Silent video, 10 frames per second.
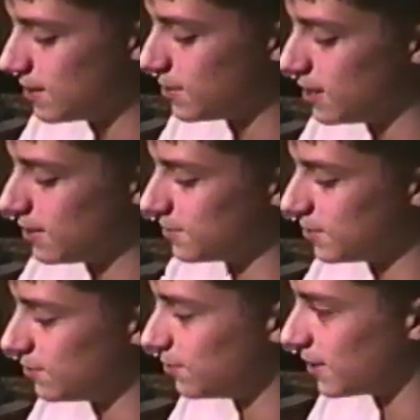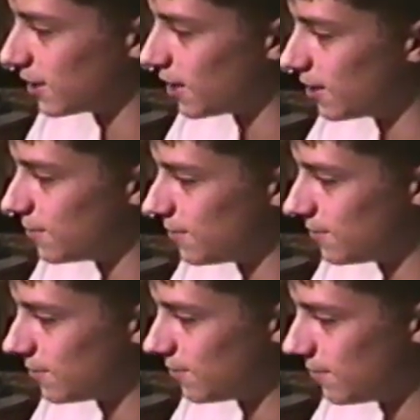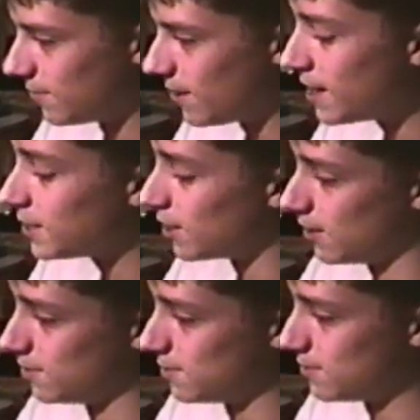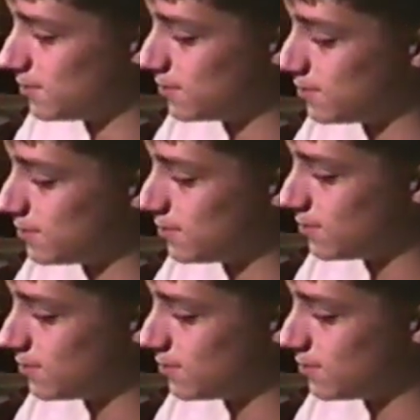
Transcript: Amihai element, to pick a card. Any card. Any